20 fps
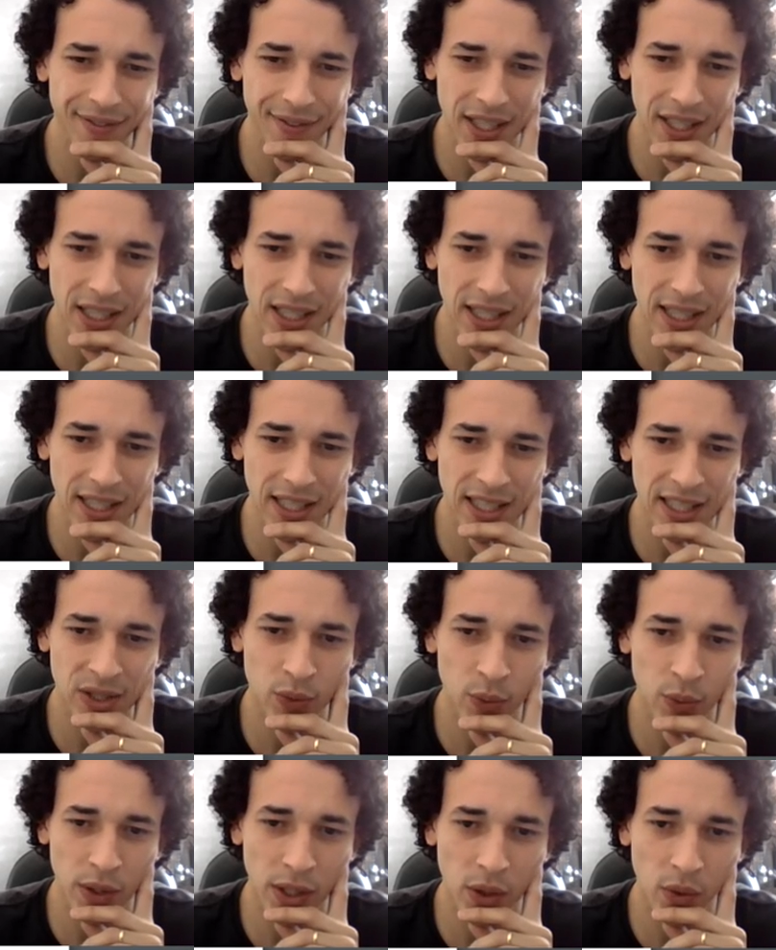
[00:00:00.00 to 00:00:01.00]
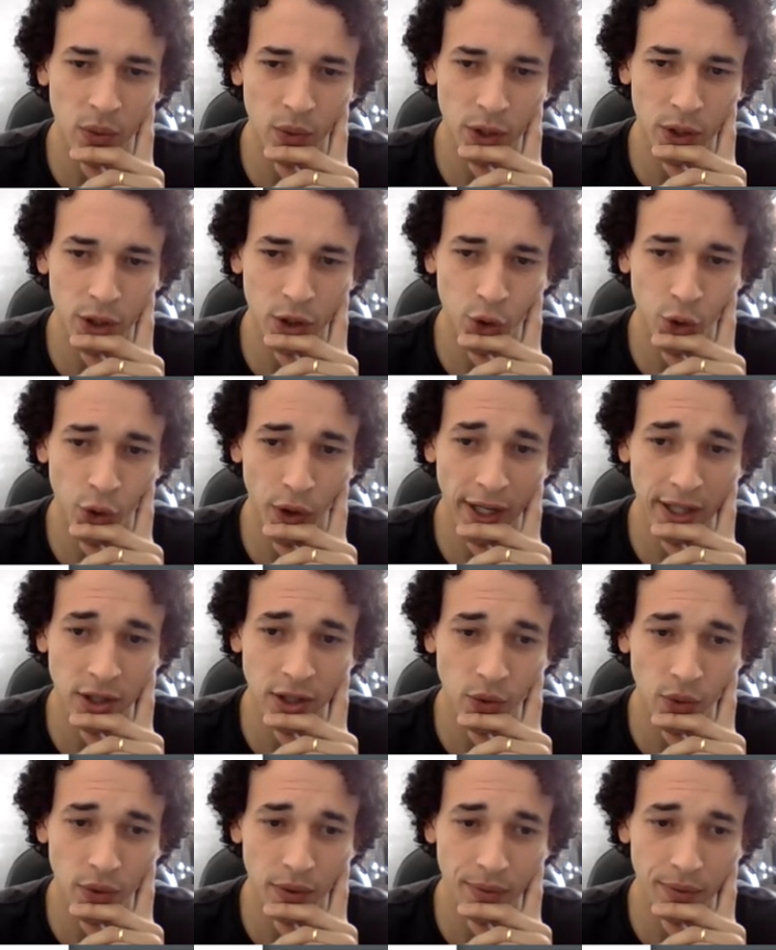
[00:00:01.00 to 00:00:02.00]
feeling is what we're trying
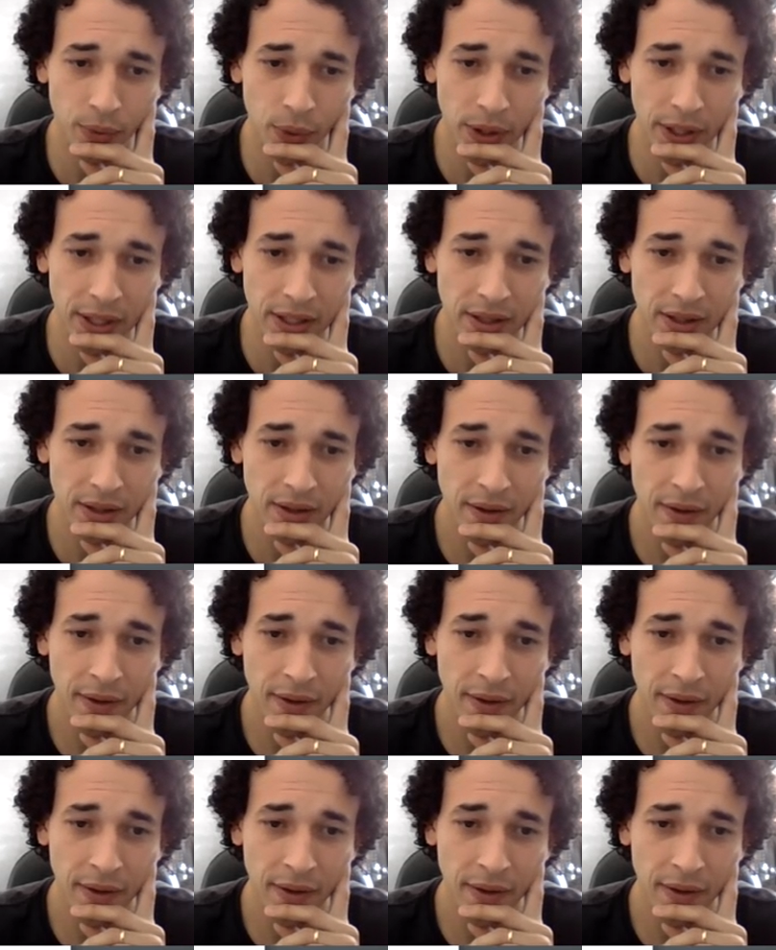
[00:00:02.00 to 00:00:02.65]
to avoid